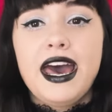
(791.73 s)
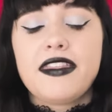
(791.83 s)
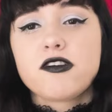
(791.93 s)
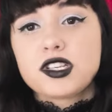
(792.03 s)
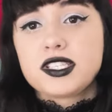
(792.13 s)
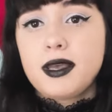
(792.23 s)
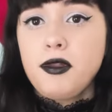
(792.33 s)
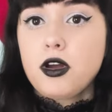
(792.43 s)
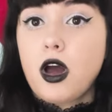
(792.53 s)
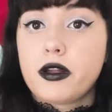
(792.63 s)
And there's a
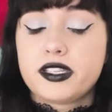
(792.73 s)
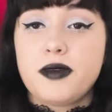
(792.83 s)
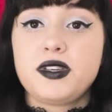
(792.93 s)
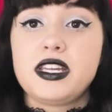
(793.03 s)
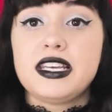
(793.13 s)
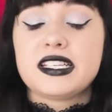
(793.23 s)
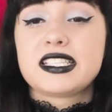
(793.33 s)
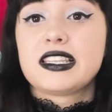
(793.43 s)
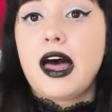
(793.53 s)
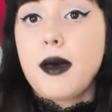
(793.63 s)
similar concept in
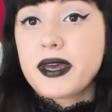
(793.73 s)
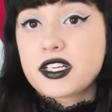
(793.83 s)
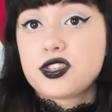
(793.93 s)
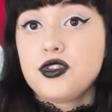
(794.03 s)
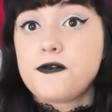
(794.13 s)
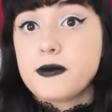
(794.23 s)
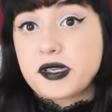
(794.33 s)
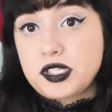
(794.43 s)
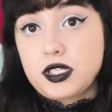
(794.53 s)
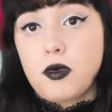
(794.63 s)
Islamic Sufi
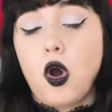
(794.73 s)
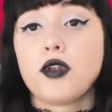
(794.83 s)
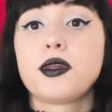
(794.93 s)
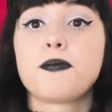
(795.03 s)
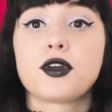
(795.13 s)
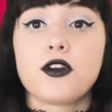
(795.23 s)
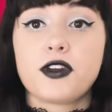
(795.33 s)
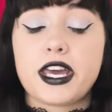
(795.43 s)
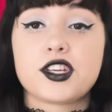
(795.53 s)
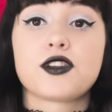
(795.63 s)
mysticism called the
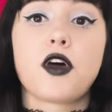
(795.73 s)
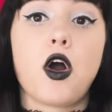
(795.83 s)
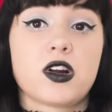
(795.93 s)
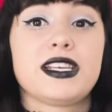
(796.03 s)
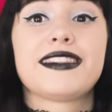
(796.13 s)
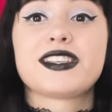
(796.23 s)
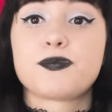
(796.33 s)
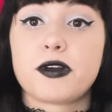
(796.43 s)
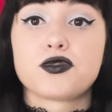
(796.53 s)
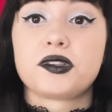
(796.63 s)
purification of the hearts and the
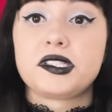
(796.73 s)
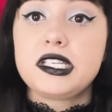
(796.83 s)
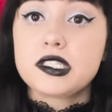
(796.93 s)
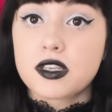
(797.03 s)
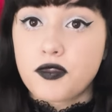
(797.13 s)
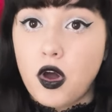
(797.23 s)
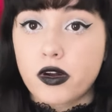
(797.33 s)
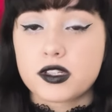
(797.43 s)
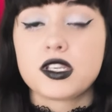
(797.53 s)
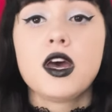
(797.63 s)
spiritual diseases of the
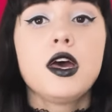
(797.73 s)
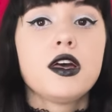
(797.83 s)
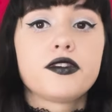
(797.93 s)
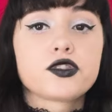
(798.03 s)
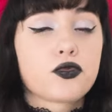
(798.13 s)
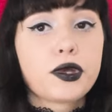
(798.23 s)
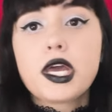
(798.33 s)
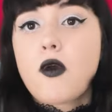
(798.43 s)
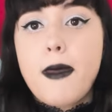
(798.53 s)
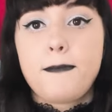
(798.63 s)
hearts. There's a really
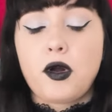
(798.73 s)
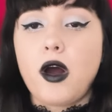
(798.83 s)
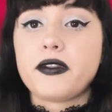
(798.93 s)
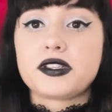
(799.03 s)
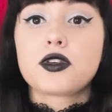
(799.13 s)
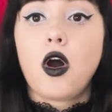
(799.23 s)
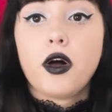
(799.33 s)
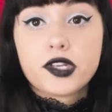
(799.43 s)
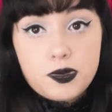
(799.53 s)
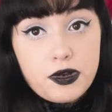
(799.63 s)
great book on this called
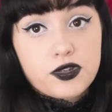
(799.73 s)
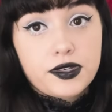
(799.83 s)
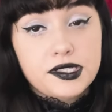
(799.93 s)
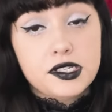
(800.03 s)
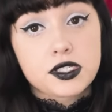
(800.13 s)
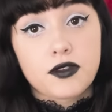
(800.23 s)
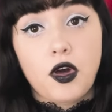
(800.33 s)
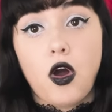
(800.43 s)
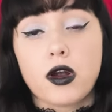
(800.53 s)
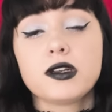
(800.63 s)
The Spiritual Diseases of the
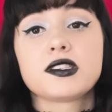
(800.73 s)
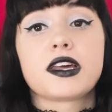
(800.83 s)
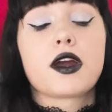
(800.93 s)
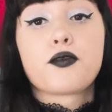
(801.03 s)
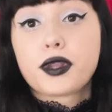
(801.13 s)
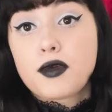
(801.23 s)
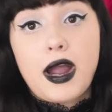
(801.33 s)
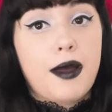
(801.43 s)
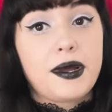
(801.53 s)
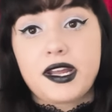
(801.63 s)
Heart that I really
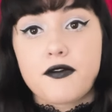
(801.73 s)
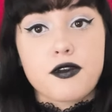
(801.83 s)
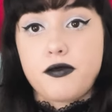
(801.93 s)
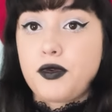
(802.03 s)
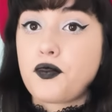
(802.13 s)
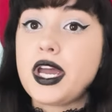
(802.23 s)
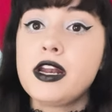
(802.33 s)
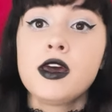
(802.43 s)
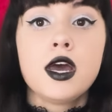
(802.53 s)
recommend everyone read.